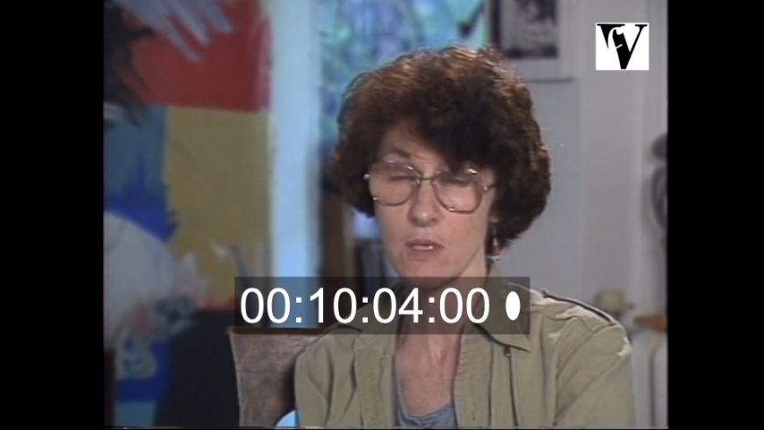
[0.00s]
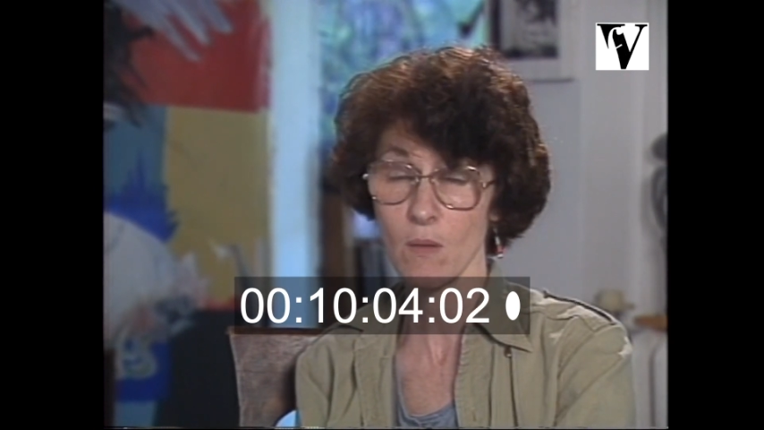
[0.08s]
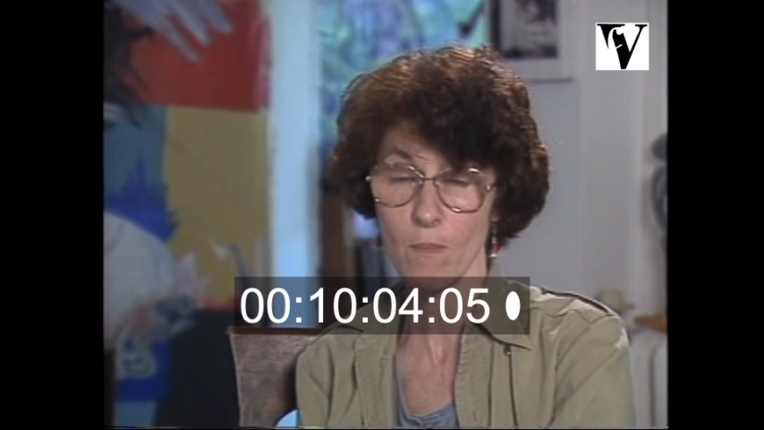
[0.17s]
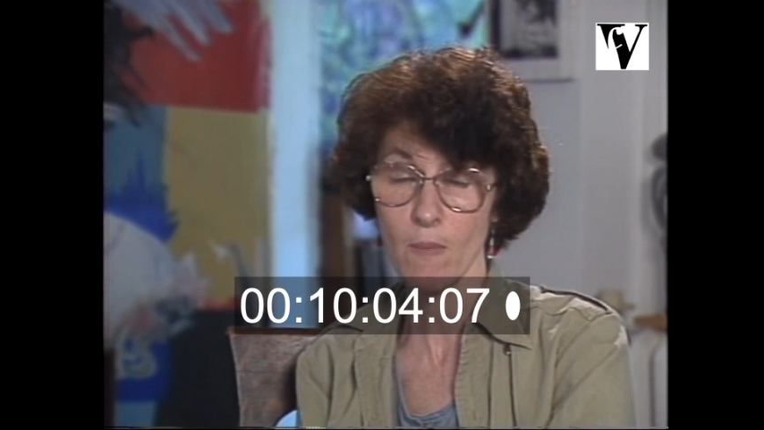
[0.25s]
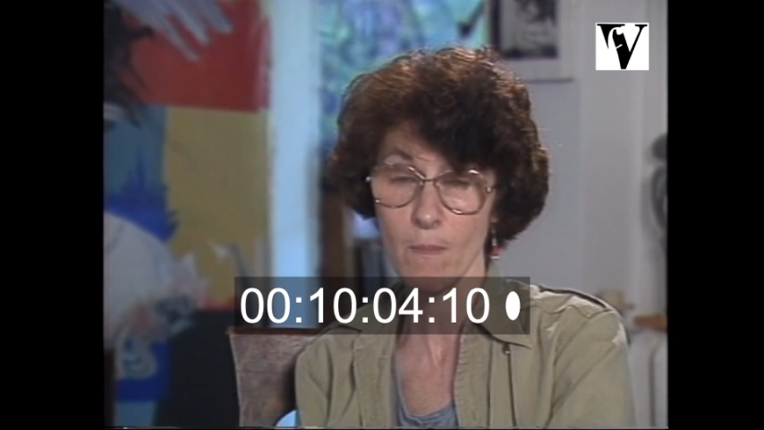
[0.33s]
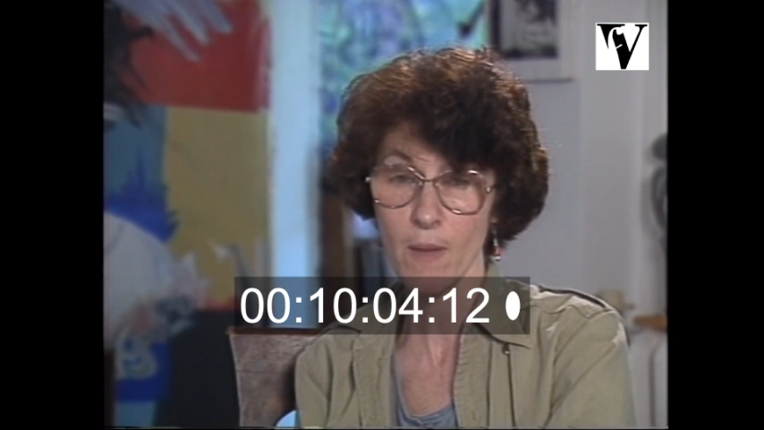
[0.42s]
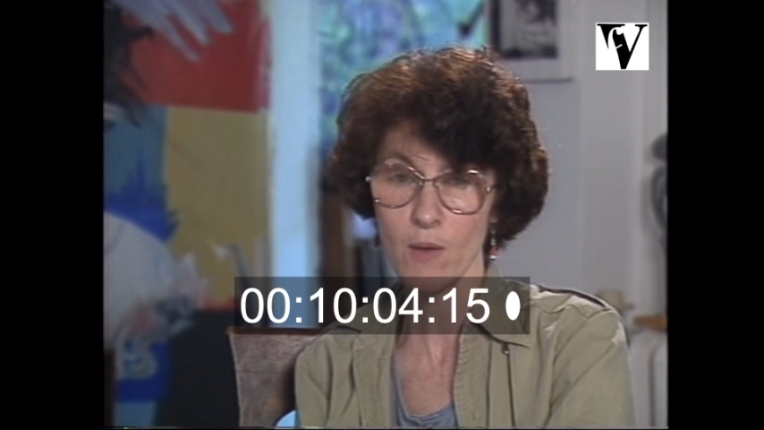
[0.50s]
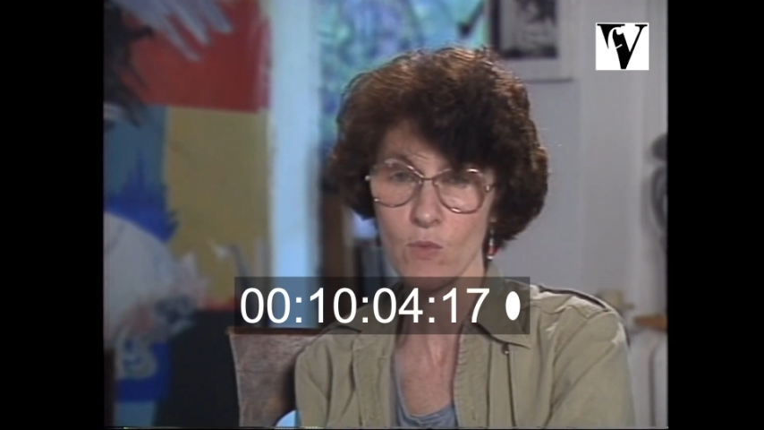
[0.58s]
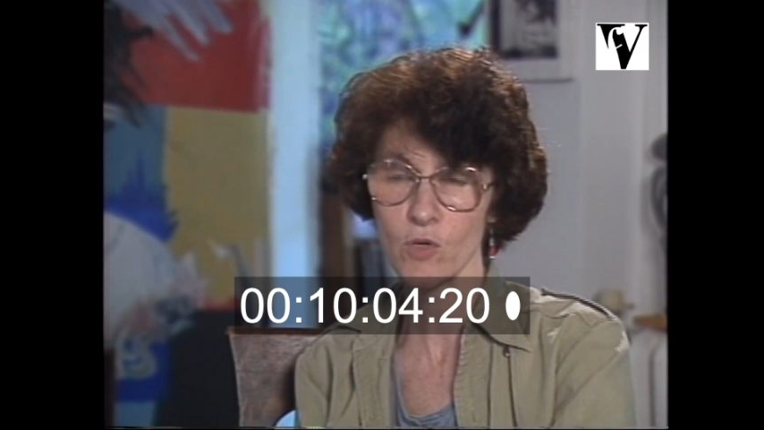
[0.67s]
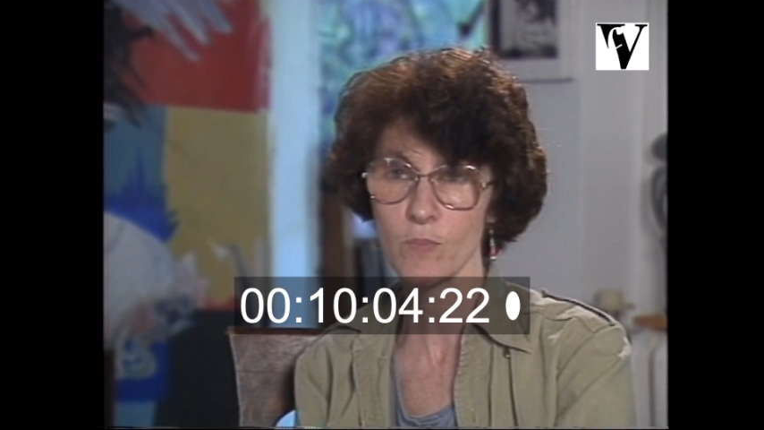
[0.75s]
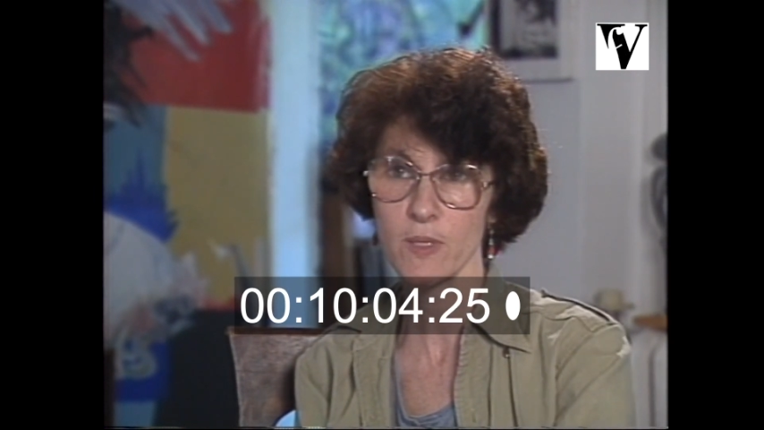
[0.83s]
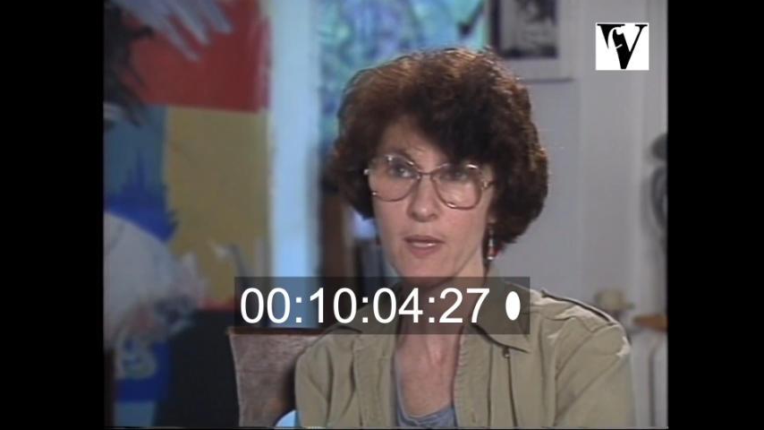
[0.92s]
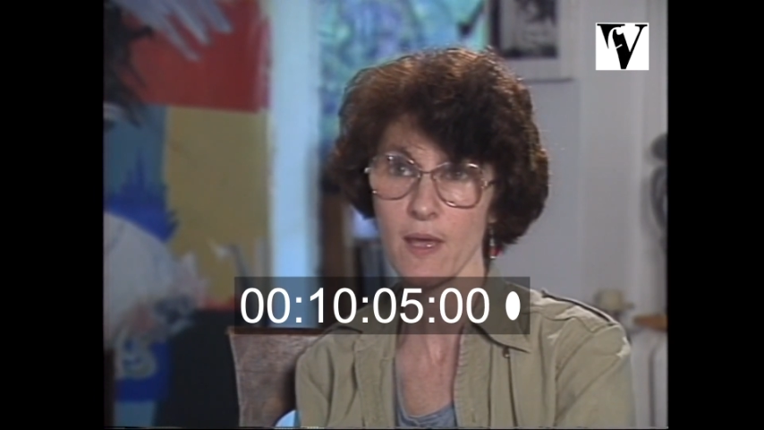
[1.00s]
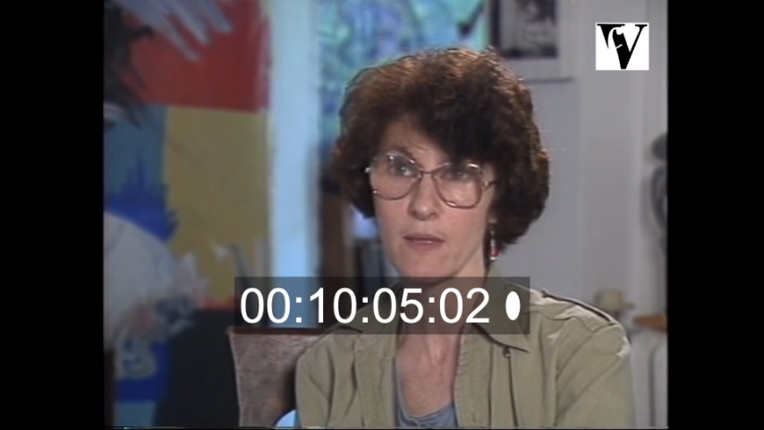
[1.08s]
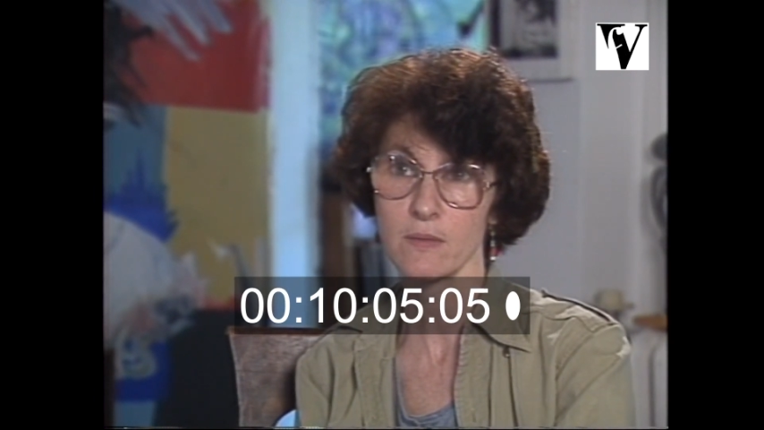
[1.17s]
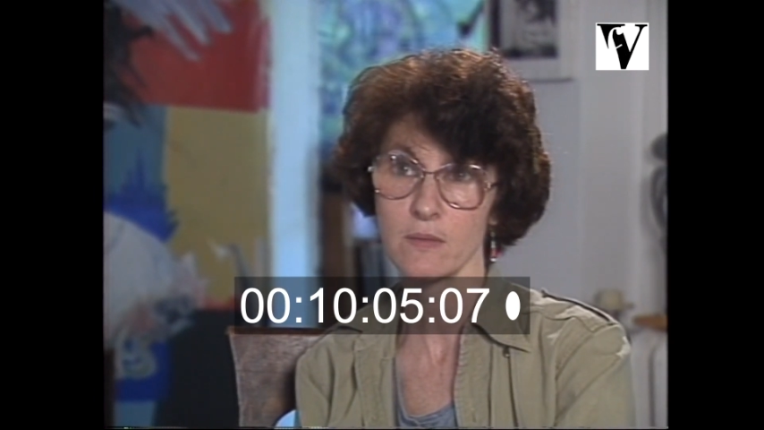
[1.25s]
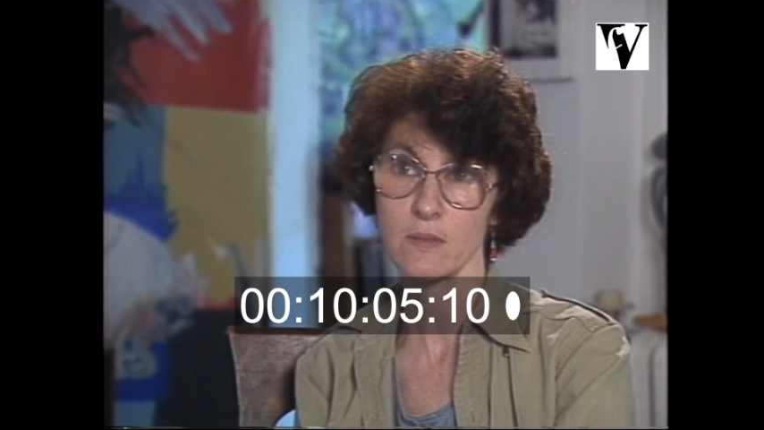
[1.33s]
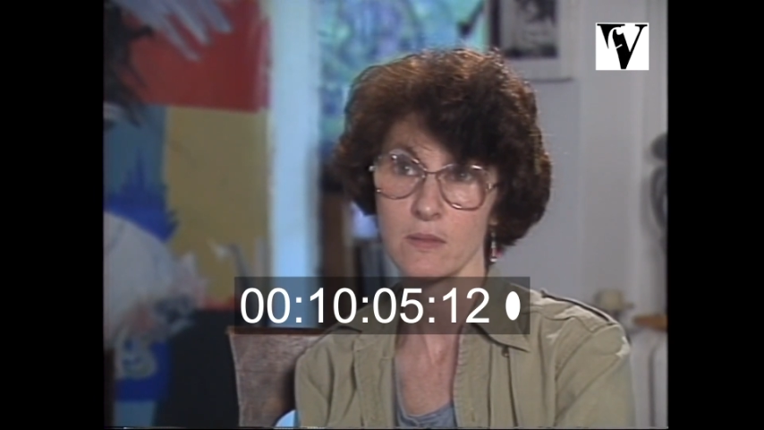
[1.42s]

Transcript: how my work began.